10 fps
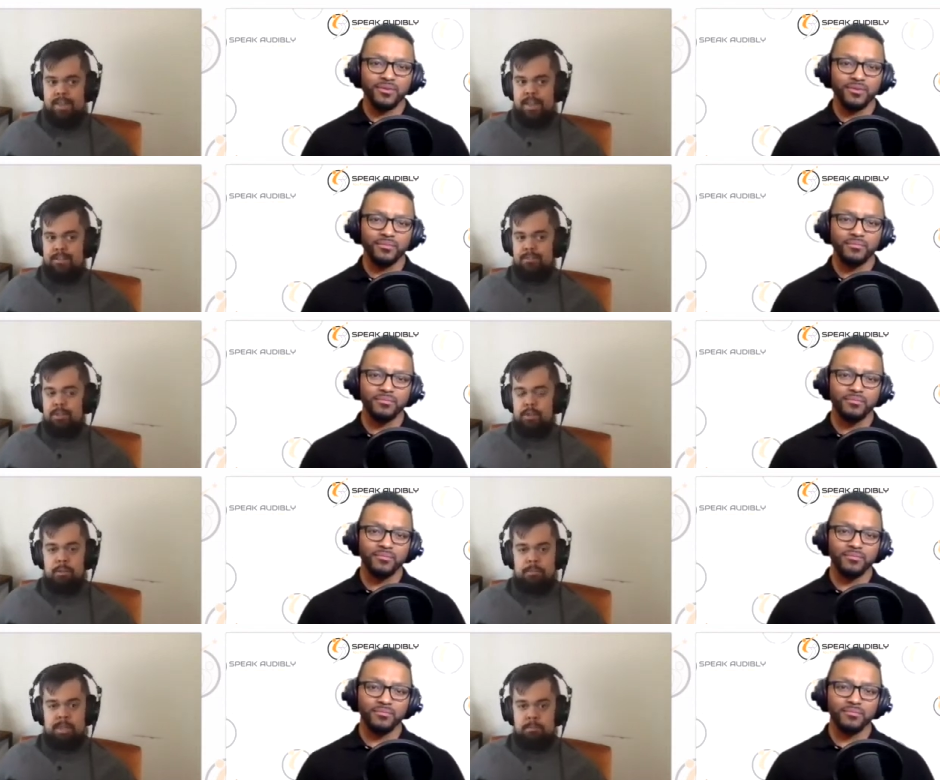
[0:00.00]
Speaker 1: then, you know,
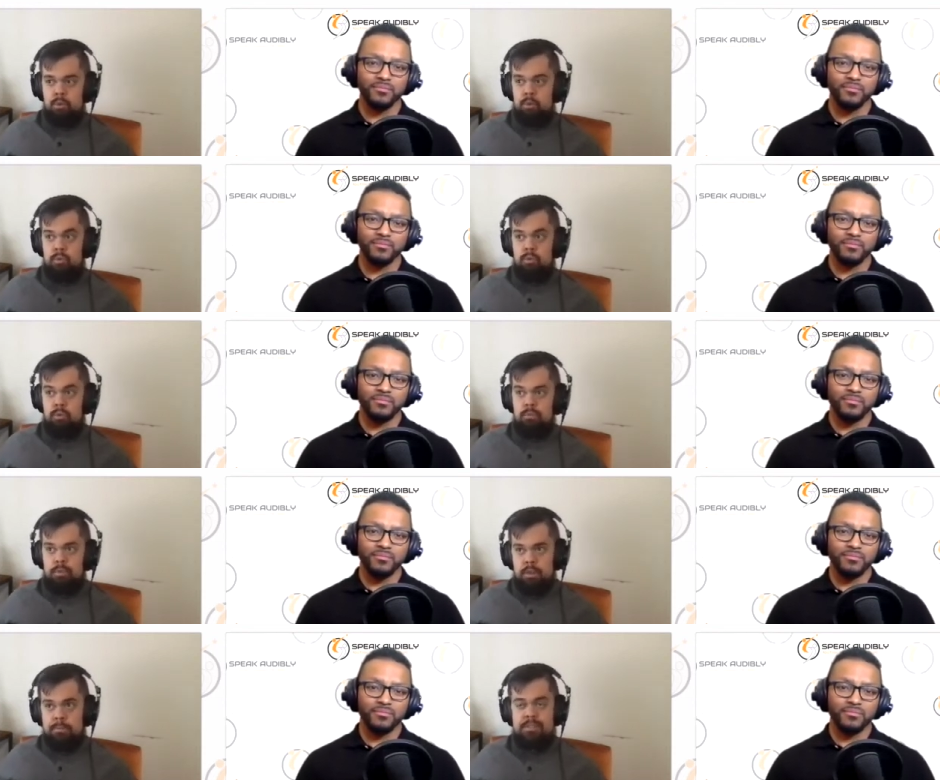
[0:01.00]
the
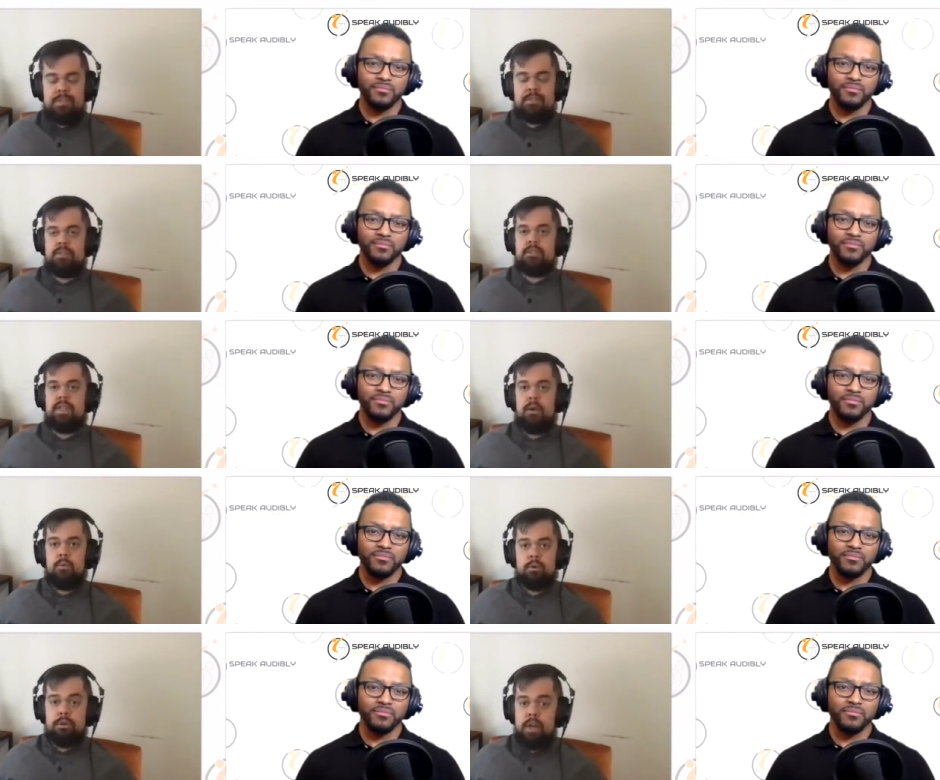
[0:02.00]
businesses that
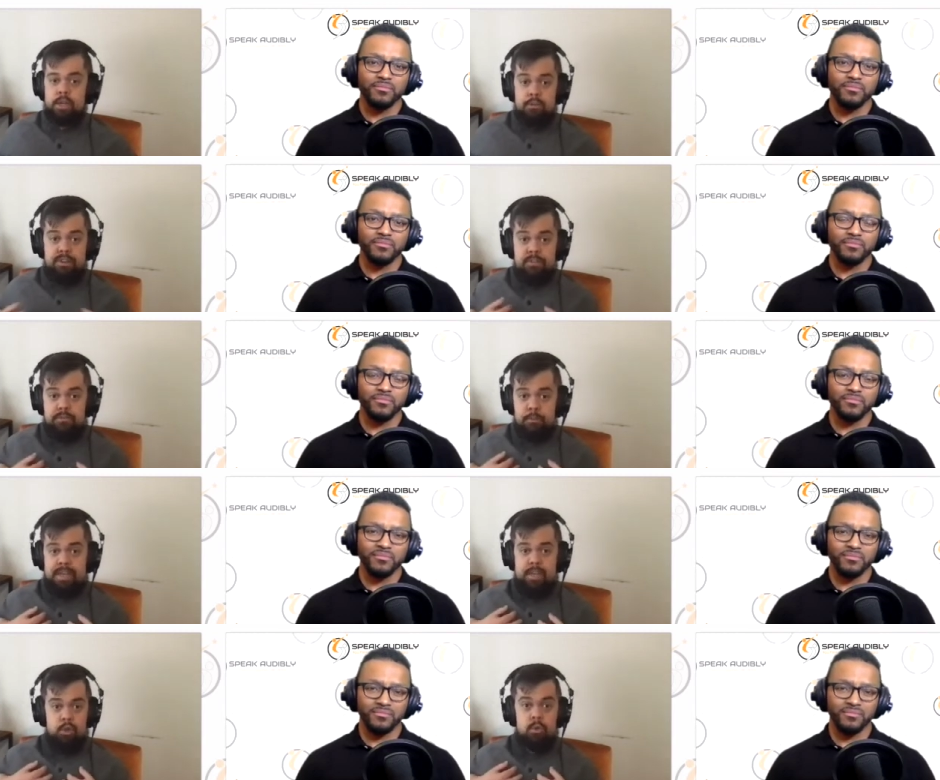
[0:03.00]
were a good fit for
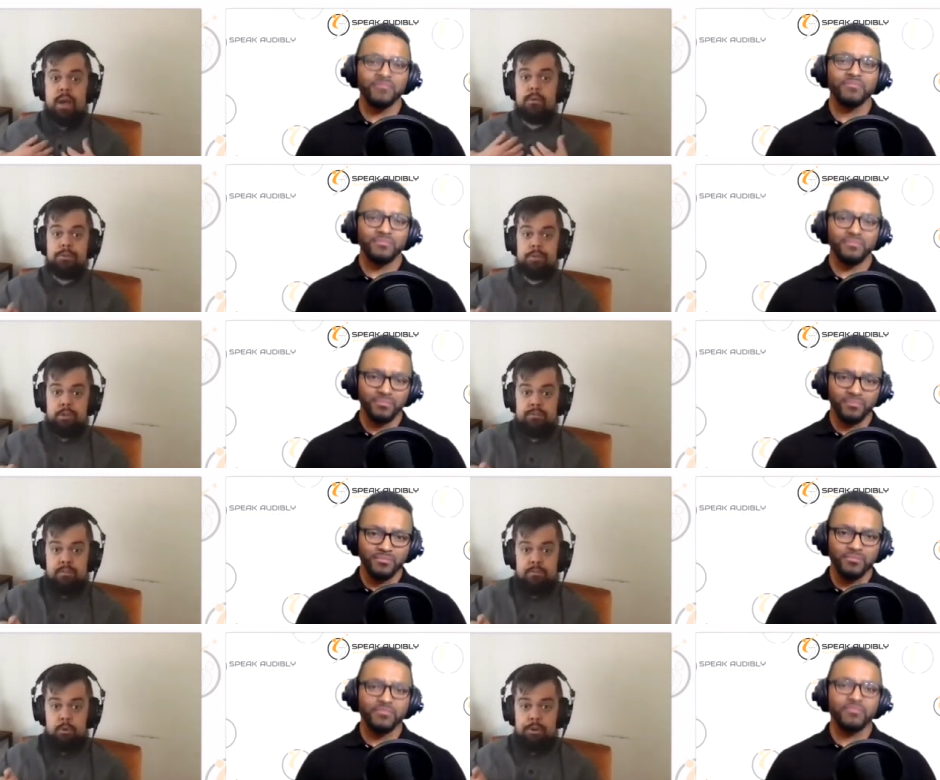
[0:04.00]
me and who I was a good
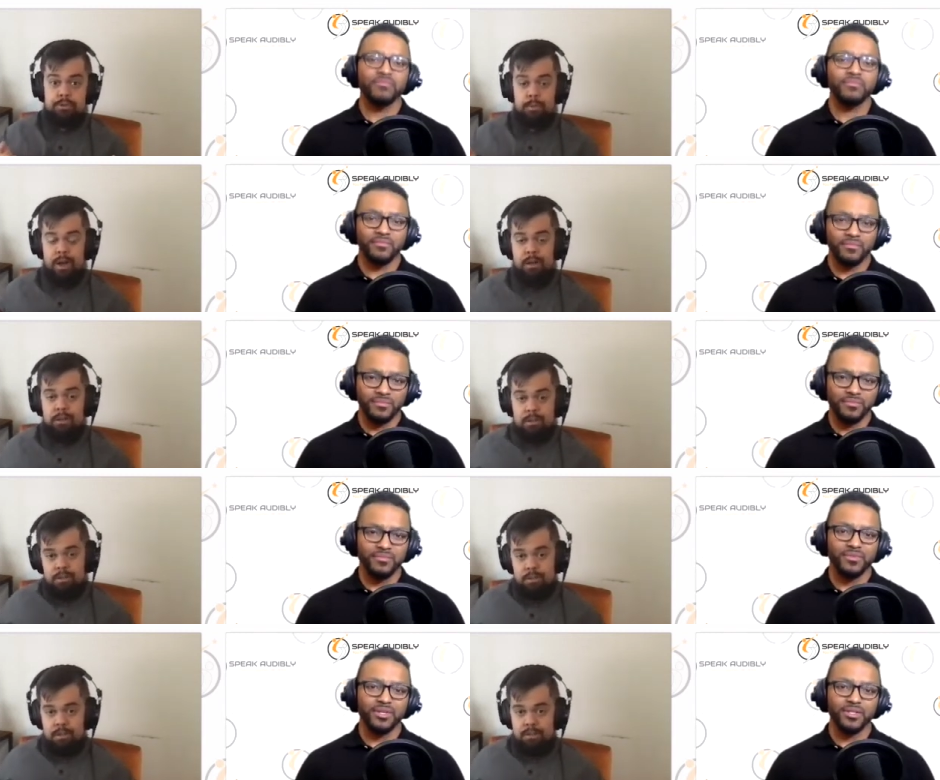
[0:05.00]
fit for as well.
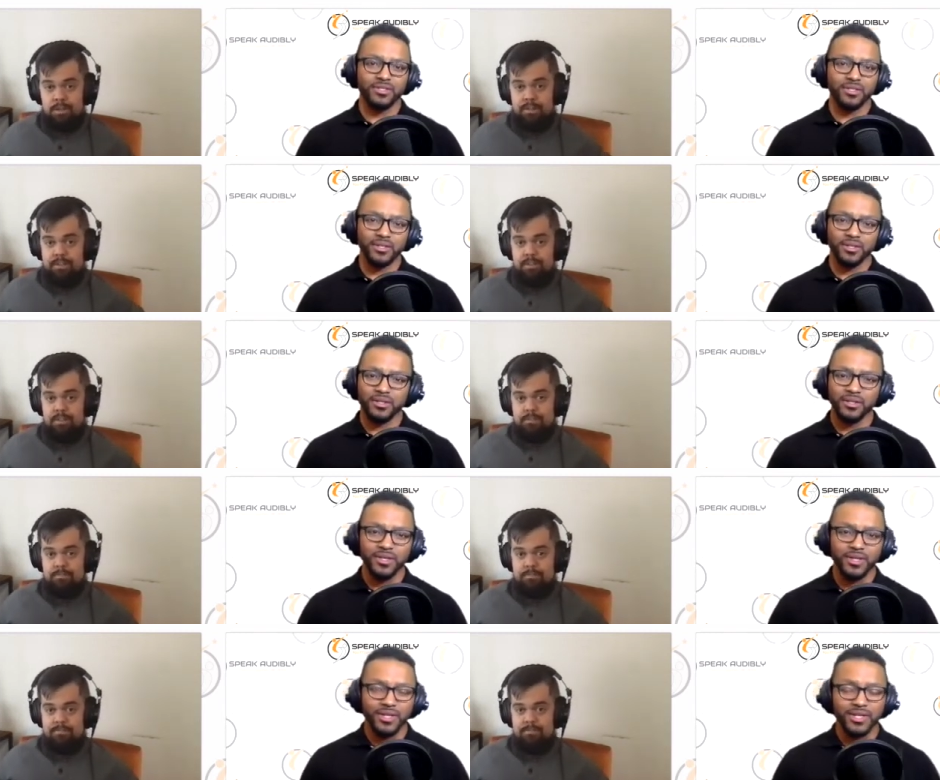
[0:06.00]
Speaker 2: That's it.
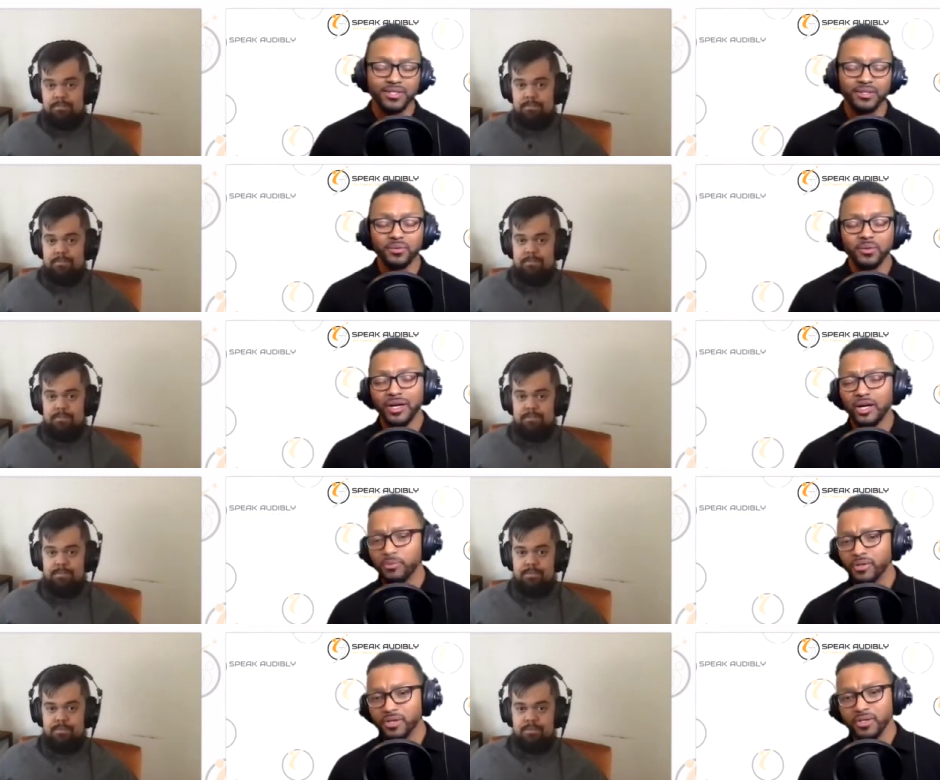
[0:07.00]
That's it. Wow,
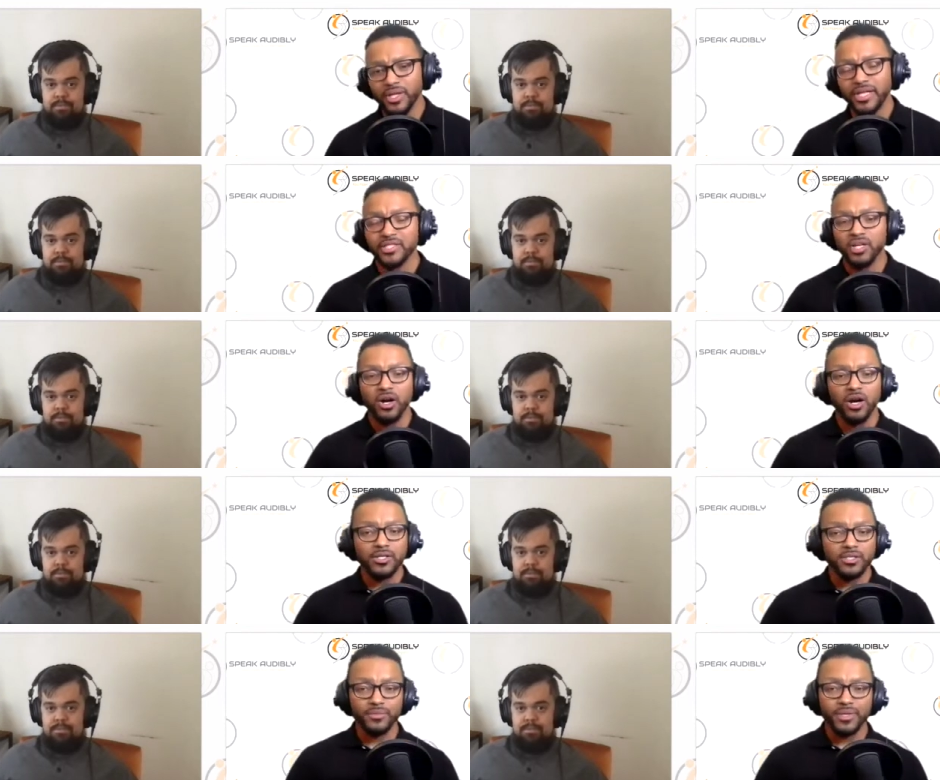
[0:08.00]
brother. No, that's
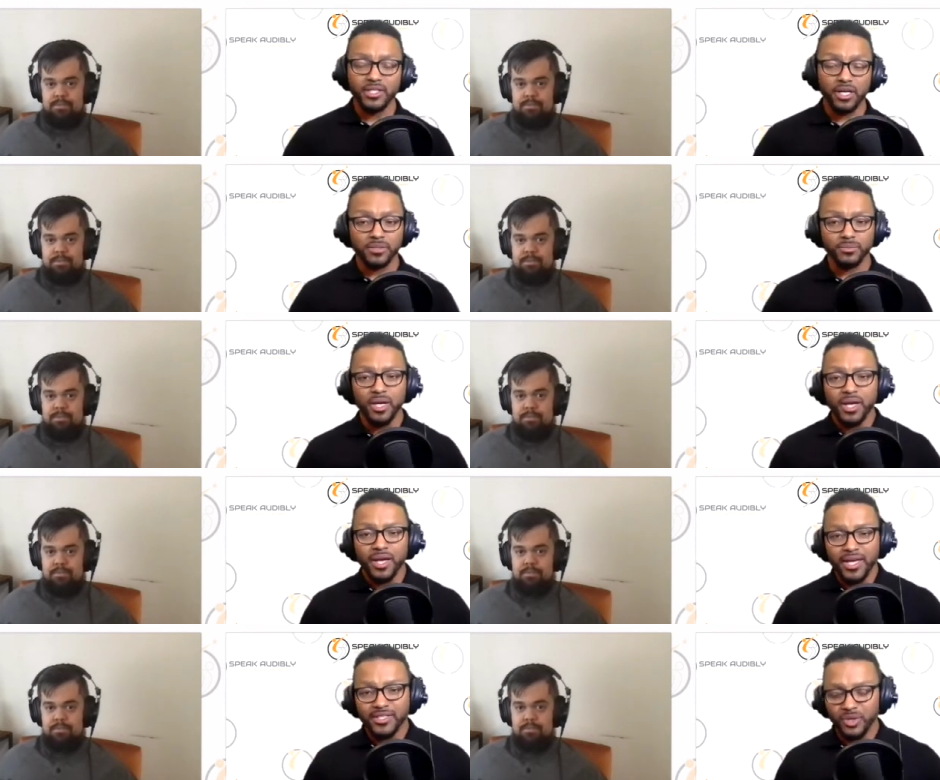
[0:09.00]
awesome. That is awesome.
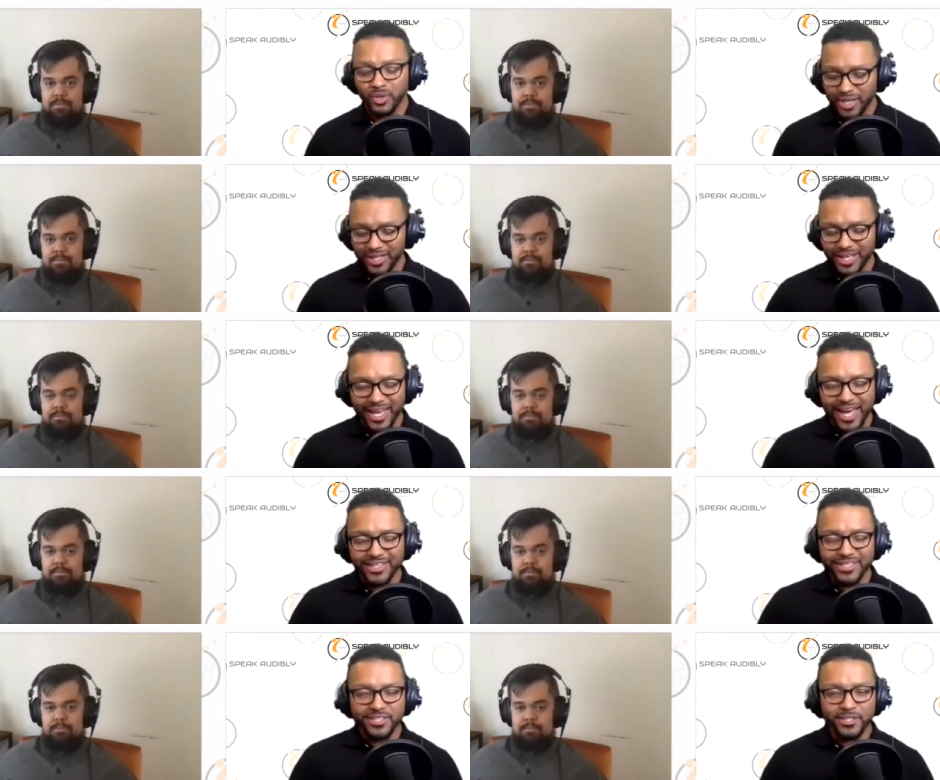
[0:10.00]
And so kind of like
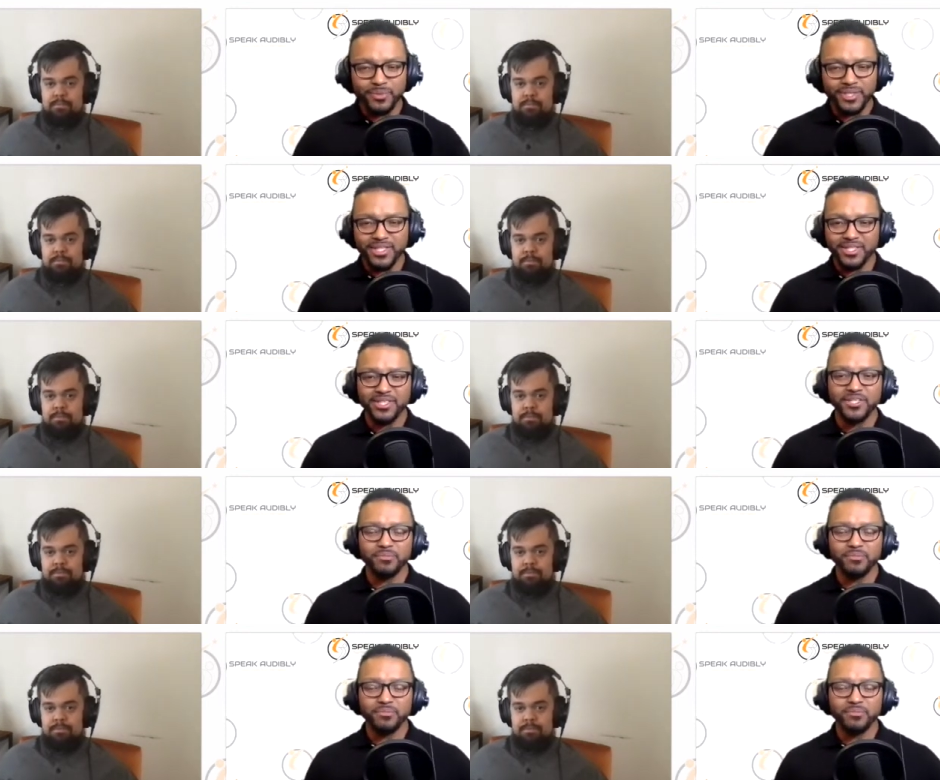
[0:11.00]
Alan Dibb says in his